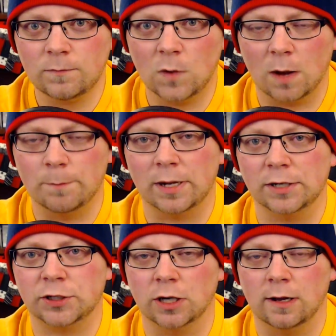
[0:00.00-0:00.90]
a
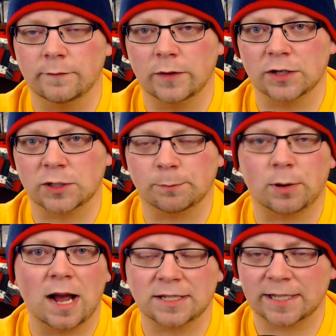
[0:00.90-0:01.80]
bunch of
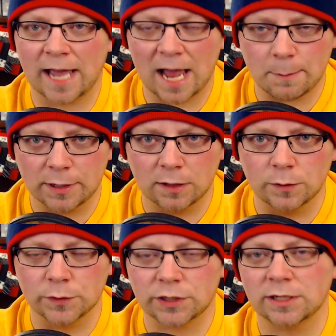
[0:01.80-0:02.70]
surprise
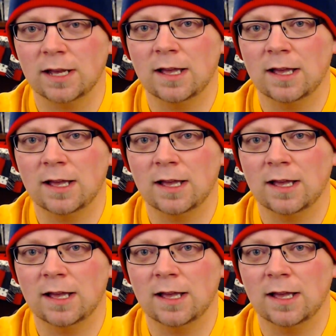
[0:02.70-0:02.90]
cameos,